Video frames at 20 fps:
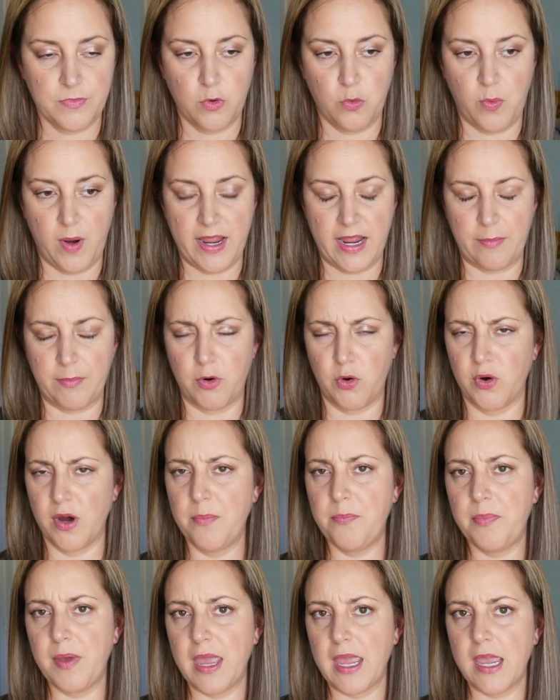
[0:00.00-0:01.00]
way I'm
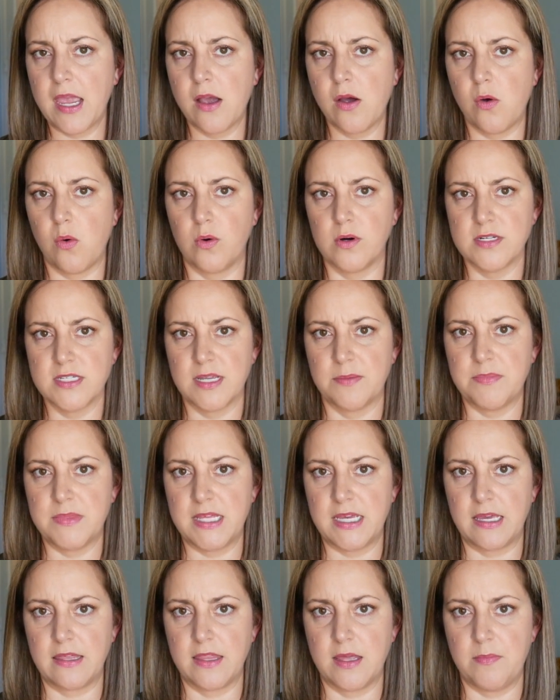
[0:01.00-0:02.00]
gripping or
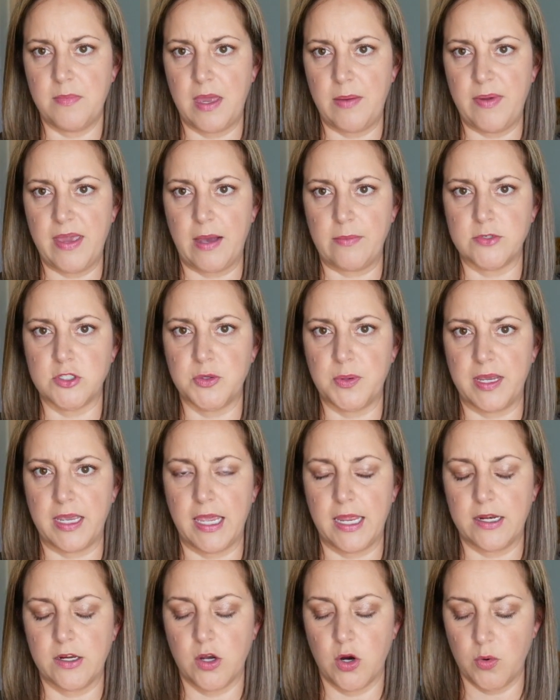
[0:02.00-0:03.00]
something that maybe I'm doing
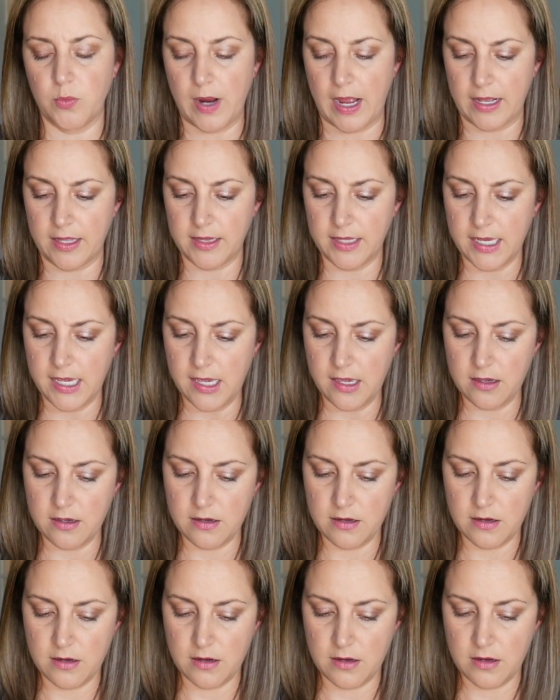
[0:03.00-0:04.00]
incorrectly,
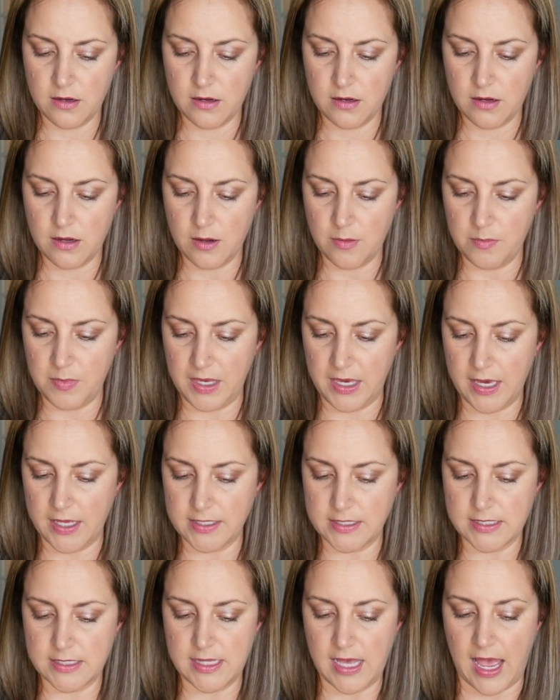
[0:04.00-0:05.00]

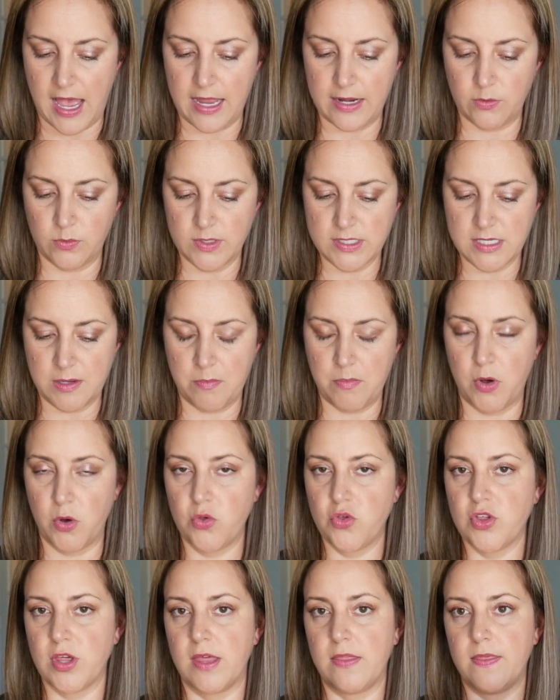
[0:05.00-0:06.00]
because that was a
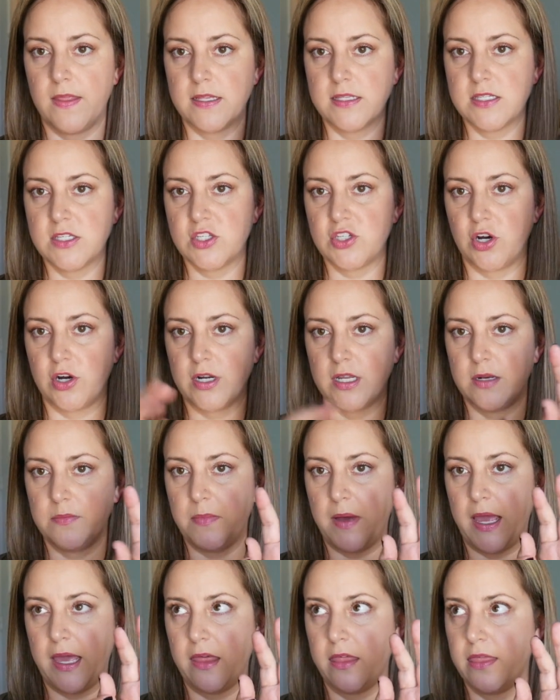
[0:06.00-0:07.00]
motion that started
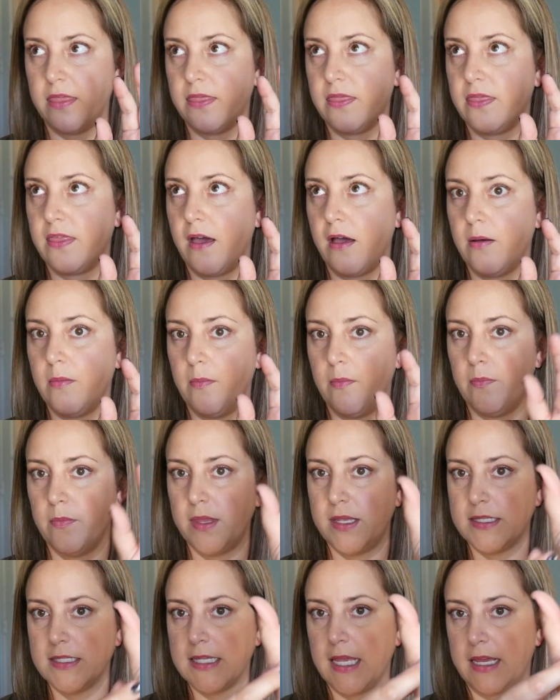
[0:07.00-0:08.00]
my thumb.
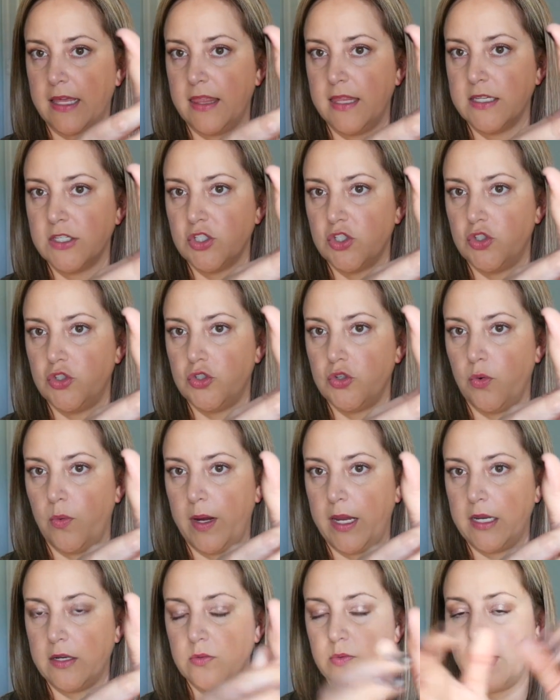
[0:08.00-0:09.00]
It's like this
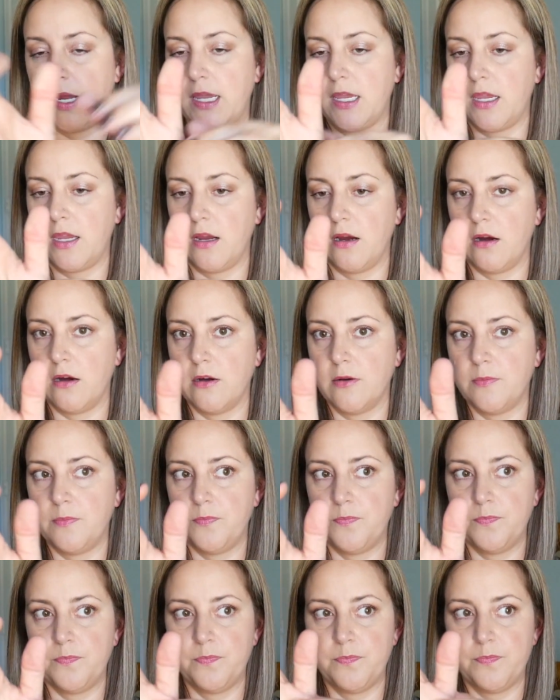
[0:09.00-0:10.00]
joint right here.
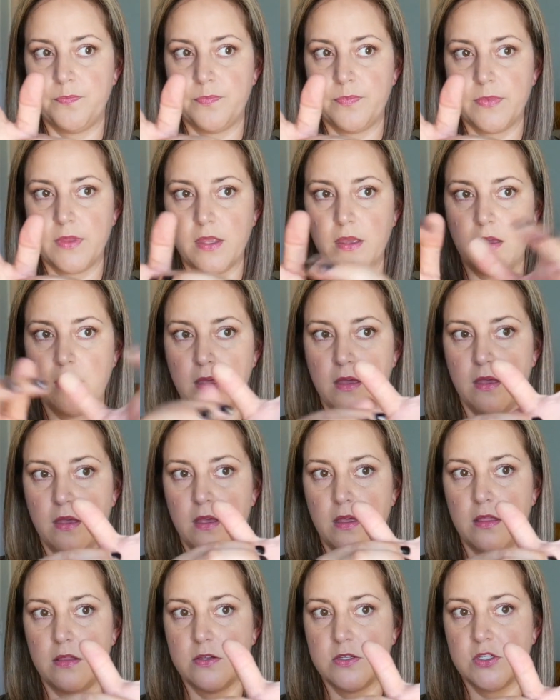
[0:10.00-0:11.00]

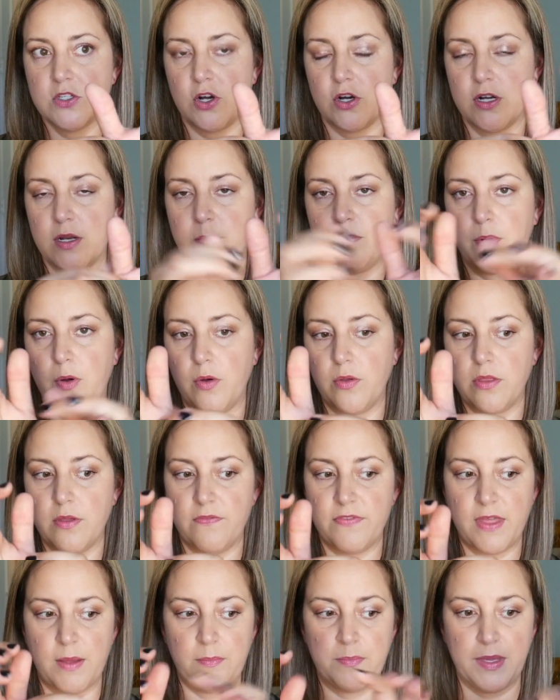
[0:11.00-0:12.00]
Started both
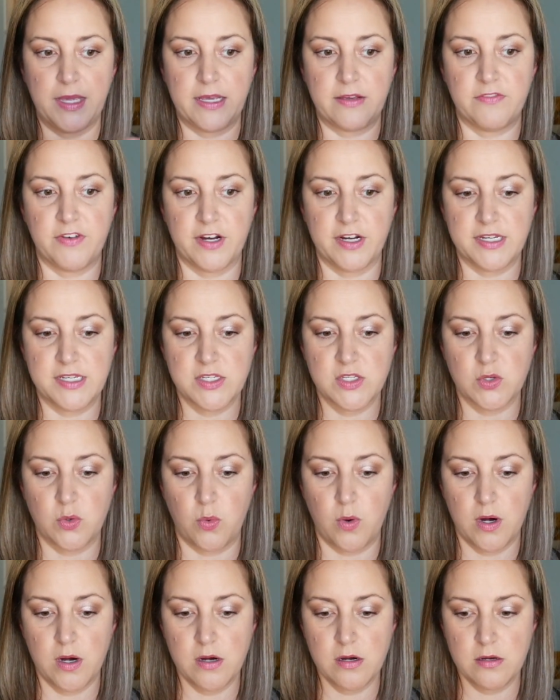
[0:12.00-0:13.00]
of them being very
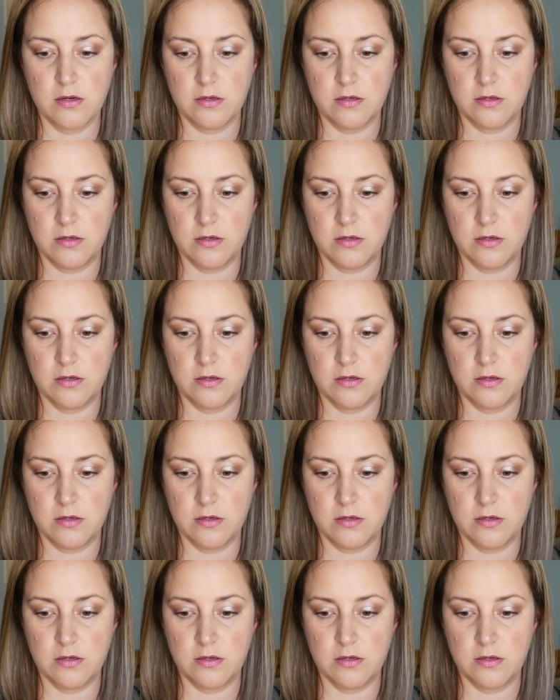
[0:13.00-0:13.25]
sore.